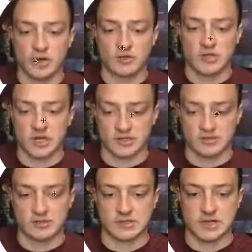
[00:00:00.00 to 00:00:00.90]
banner size, I
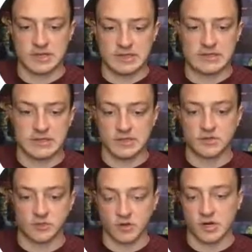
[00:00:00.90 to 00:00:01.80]
would say, is this
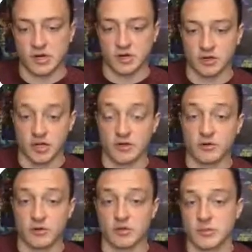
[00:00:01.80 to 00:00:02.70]
one right here. Okay,
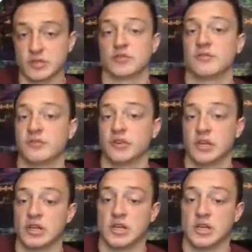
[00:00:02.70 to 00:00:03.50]
300 by 250.